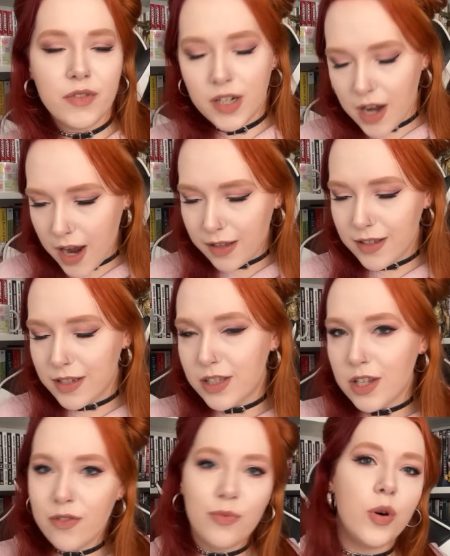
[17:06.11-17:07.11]
regardless
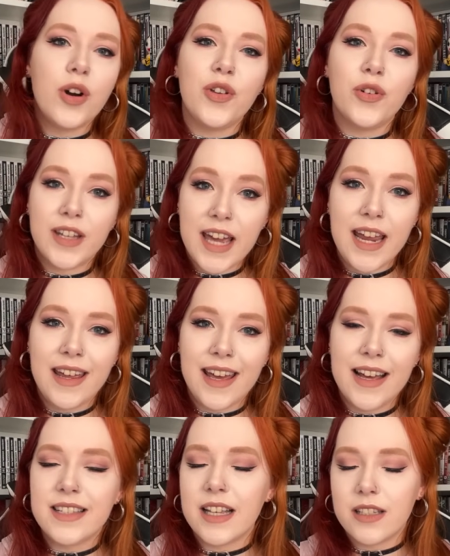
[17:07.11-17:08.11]
of what your kink is,